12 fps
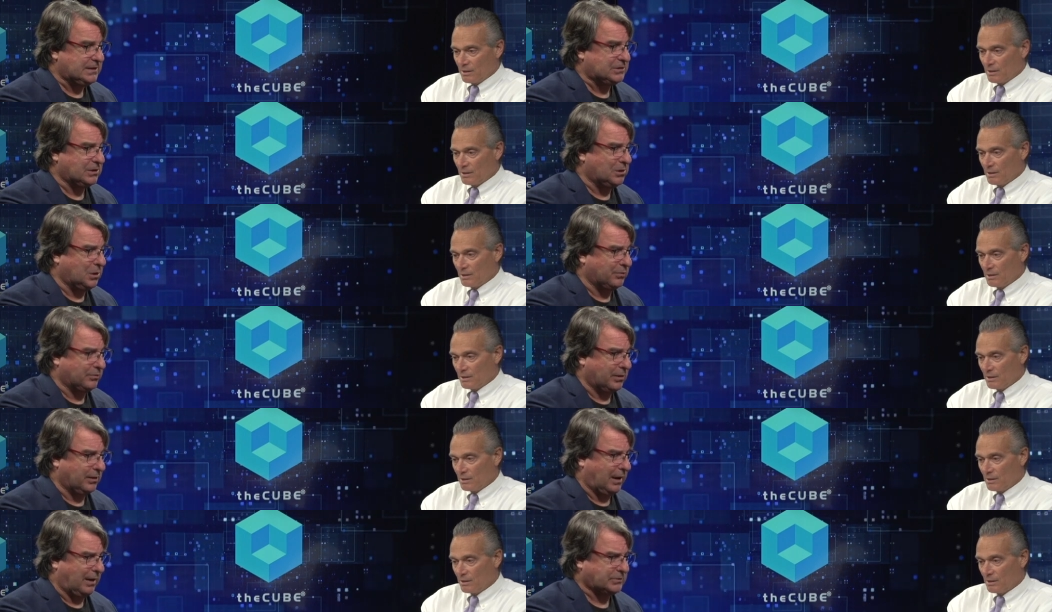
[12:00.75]
Speaker 1: he took
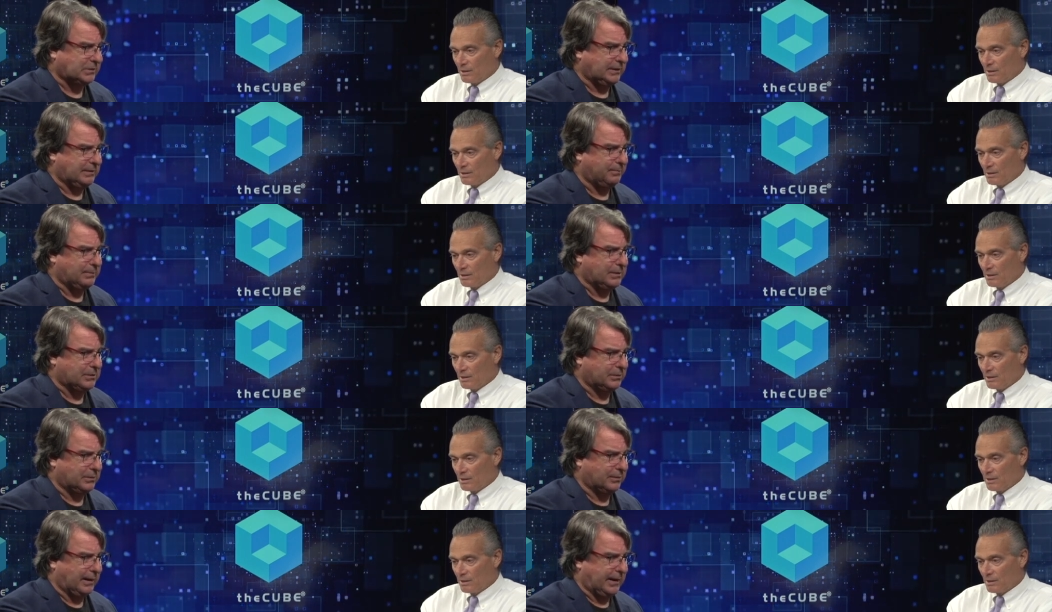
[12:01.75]
over, obviously they've been
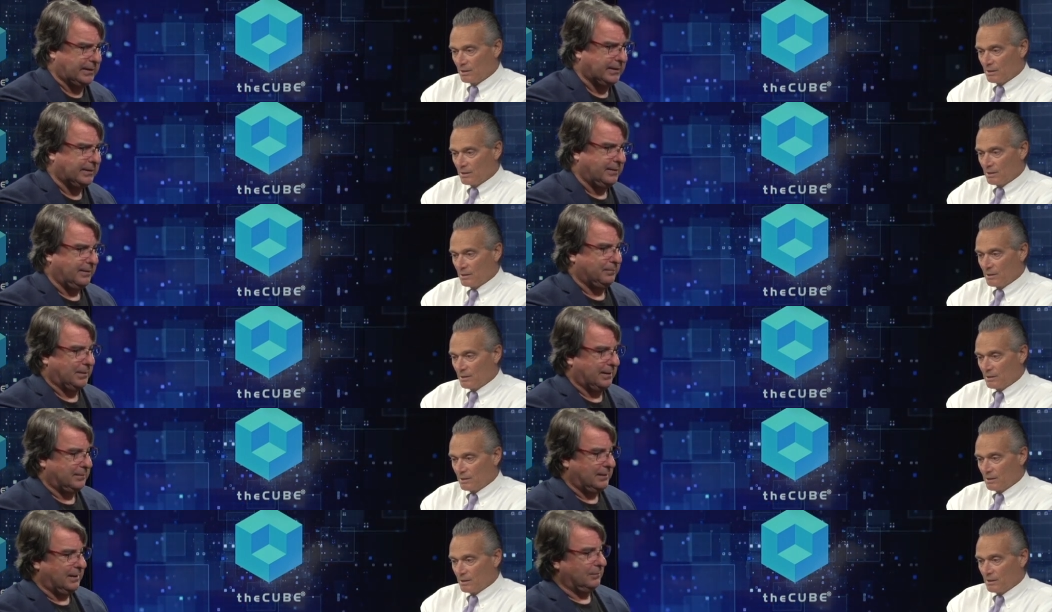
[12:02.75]
doing great,
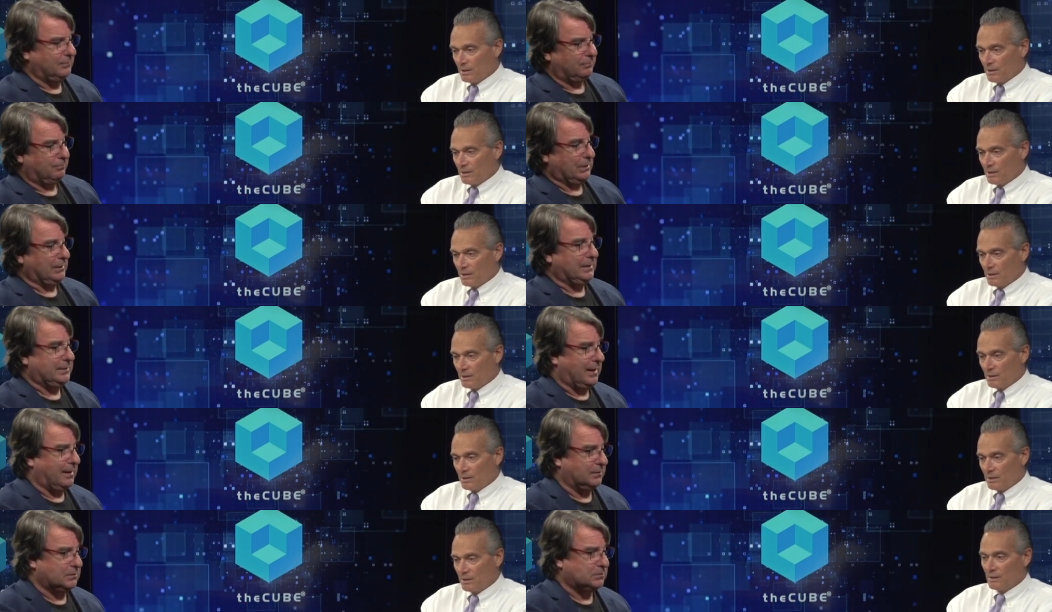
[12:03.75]
but you know, billion
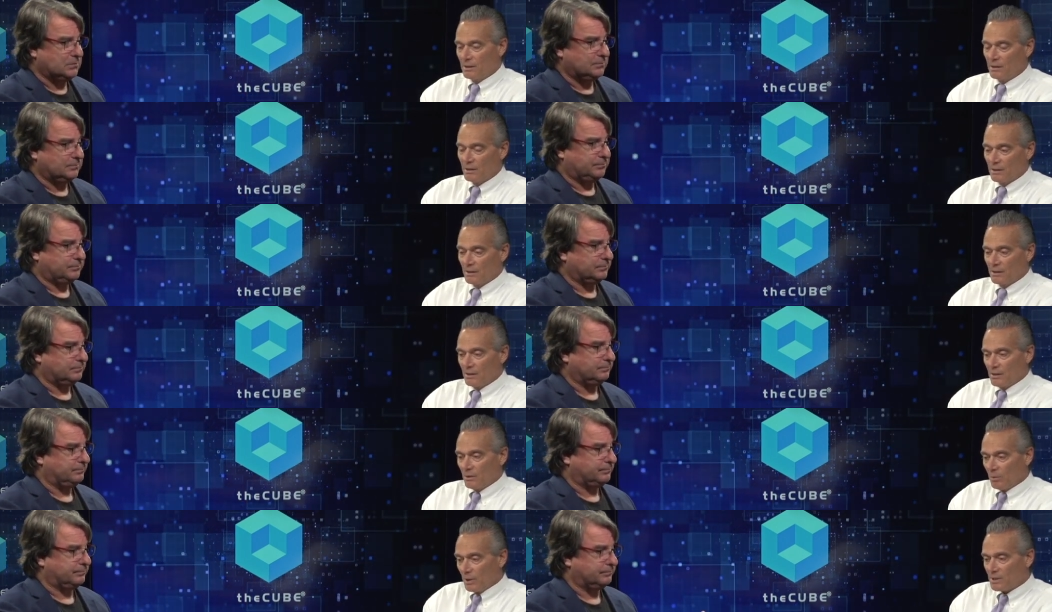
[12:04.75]
dollars.
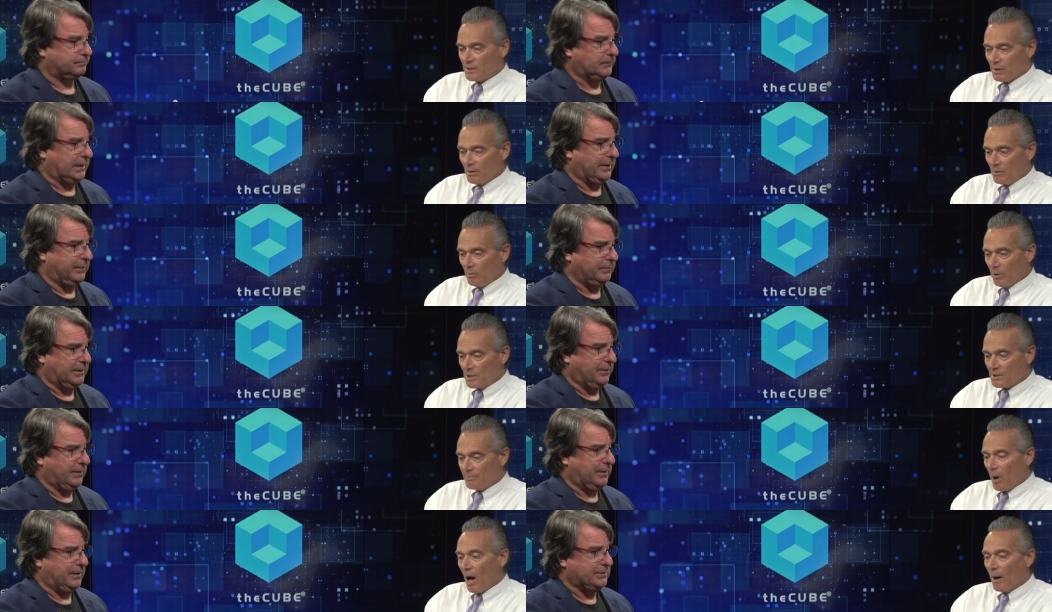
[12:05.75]
Speaker 2: What's you know, what's
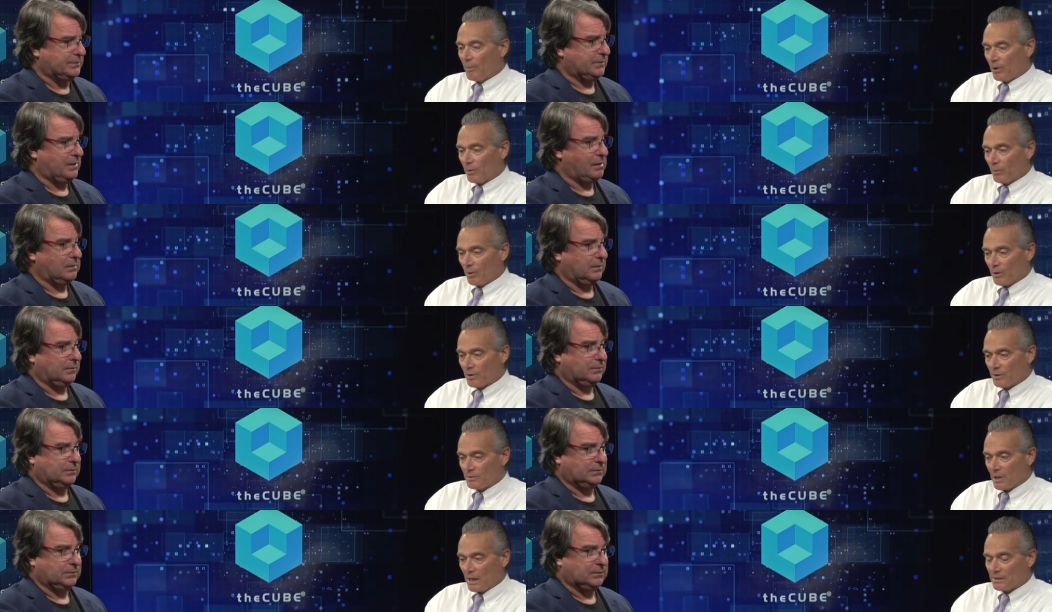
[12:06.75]
Ballmer is. worth?
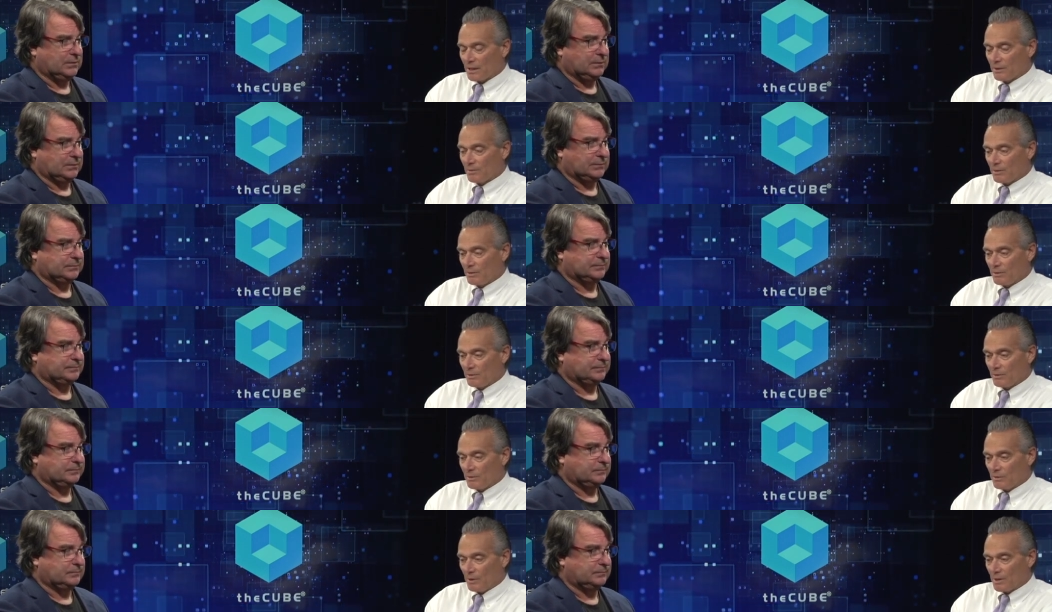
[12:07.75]
Satya
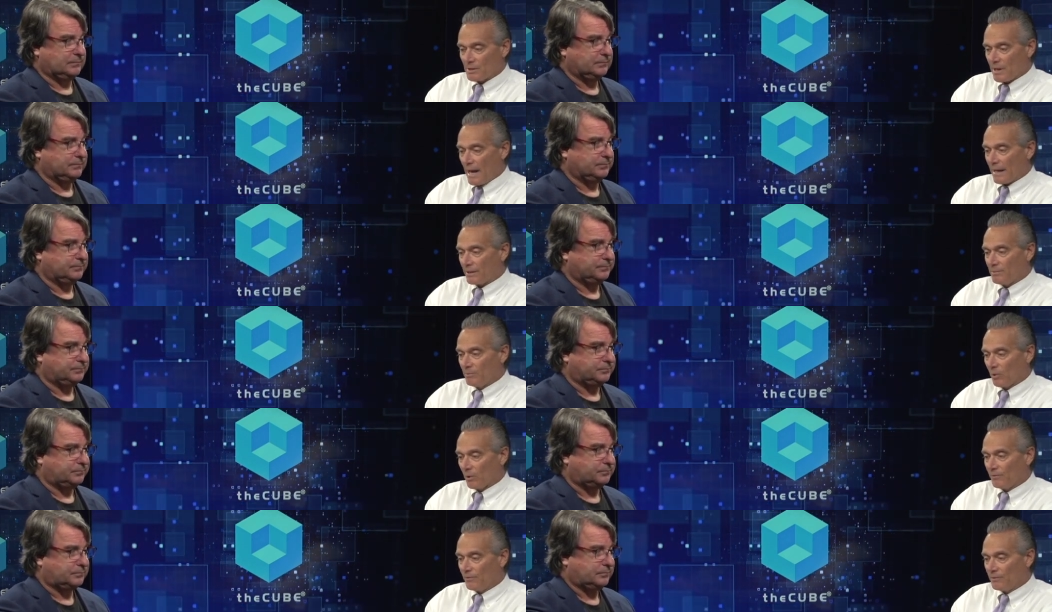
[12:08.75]
has added
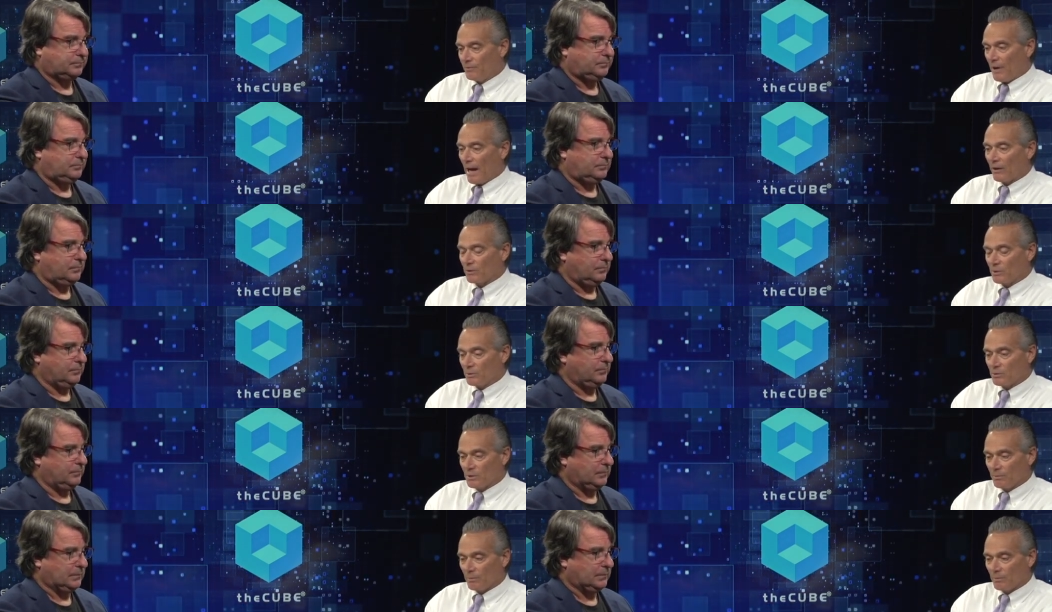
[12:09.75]
more value to